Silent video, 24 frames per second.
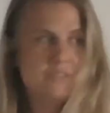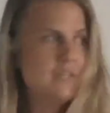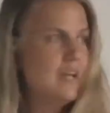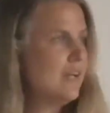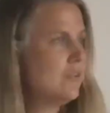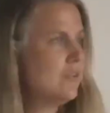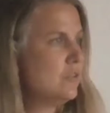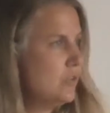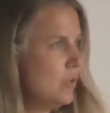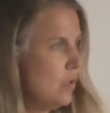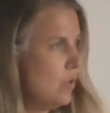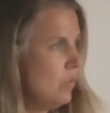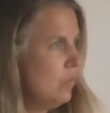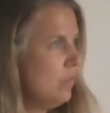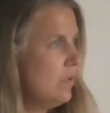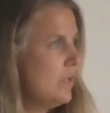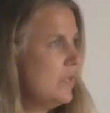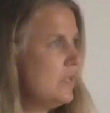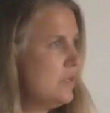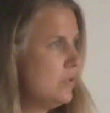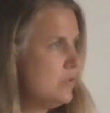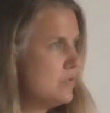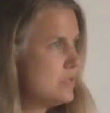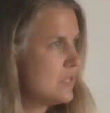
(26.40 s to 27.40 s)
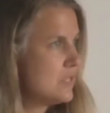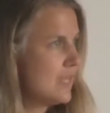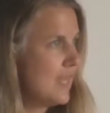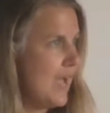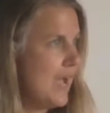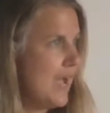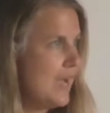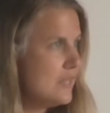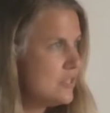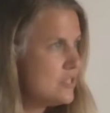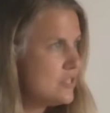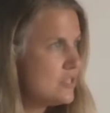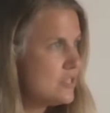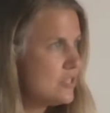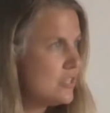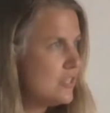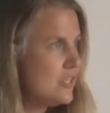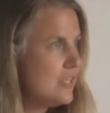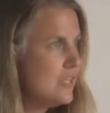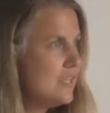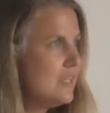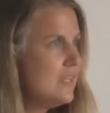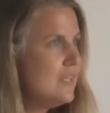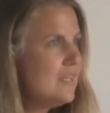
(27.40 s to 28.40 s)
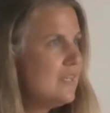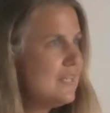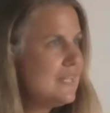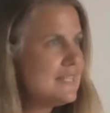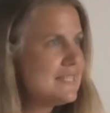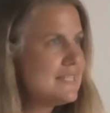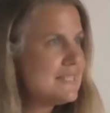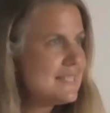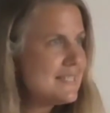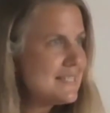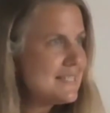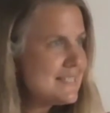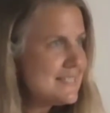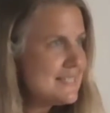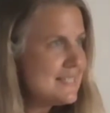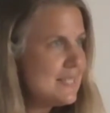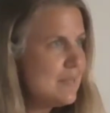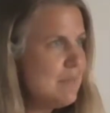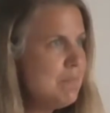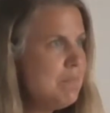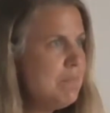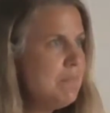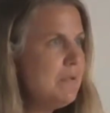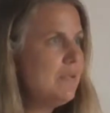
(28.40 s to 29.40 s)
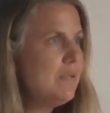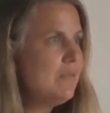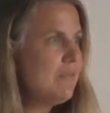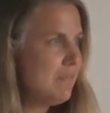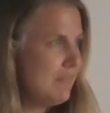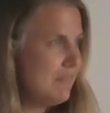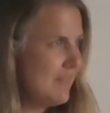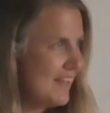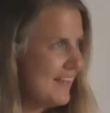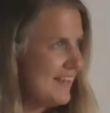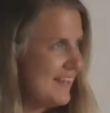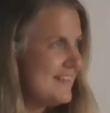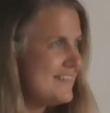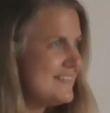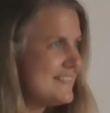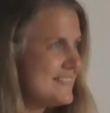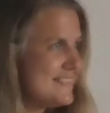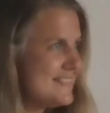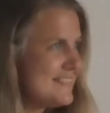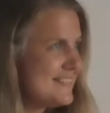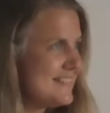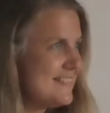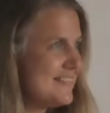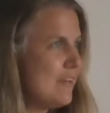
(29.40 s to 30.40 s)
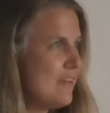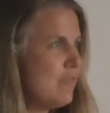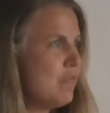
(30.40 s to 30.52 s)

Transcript: like to only use cash. It's these simple things,